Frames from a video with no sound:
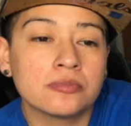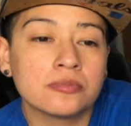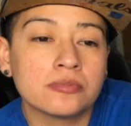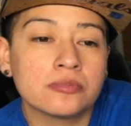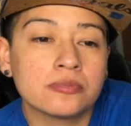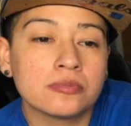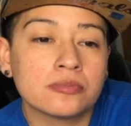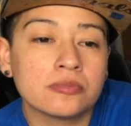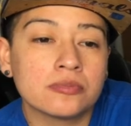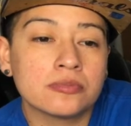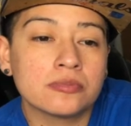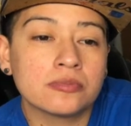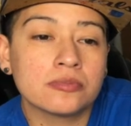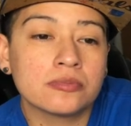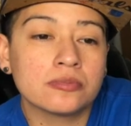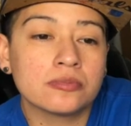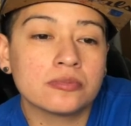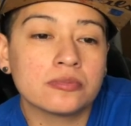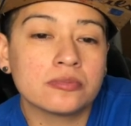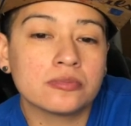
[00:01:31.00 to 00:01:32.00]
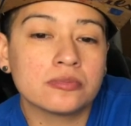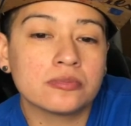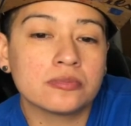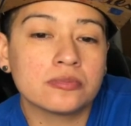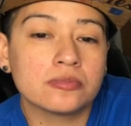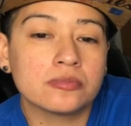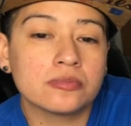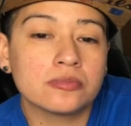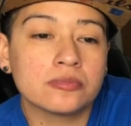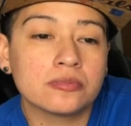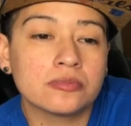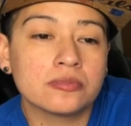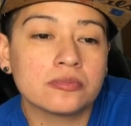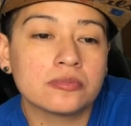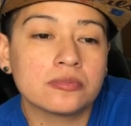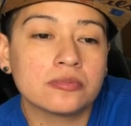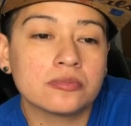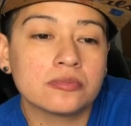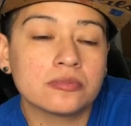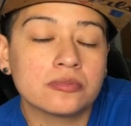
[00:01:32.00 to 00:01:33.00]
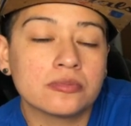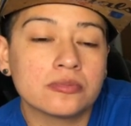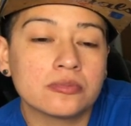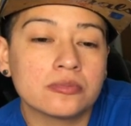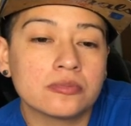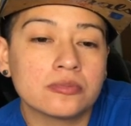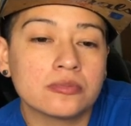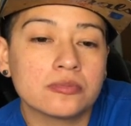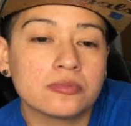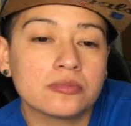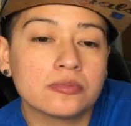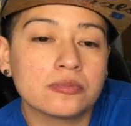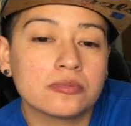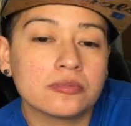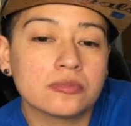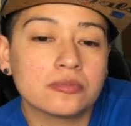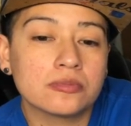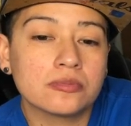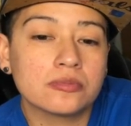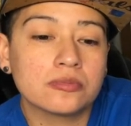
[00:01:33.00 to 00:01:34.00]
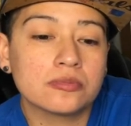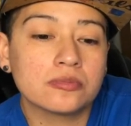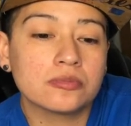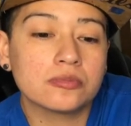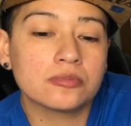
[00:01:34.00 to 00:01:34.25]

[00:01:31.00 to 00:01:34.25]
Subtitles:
The person shown says nothing.